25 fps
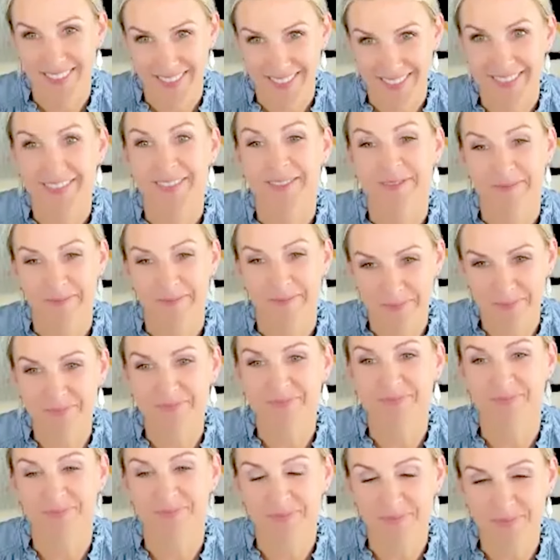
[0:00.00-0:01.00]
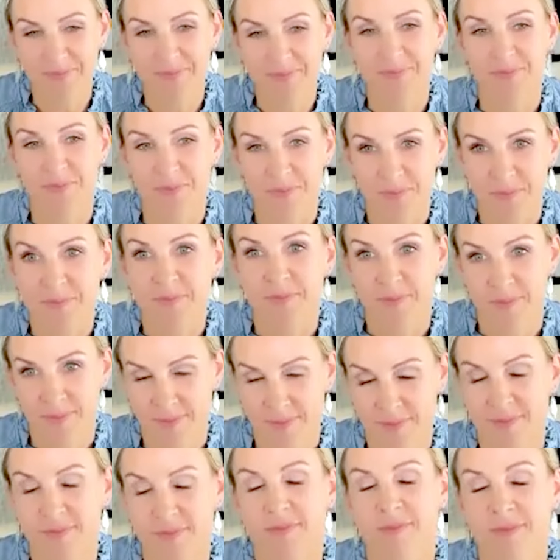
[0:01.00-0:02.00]
to take a risk, because what if that,
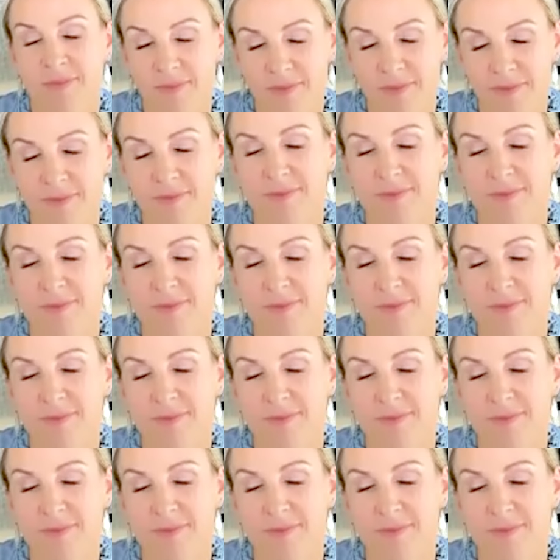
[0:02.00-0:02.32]
you know,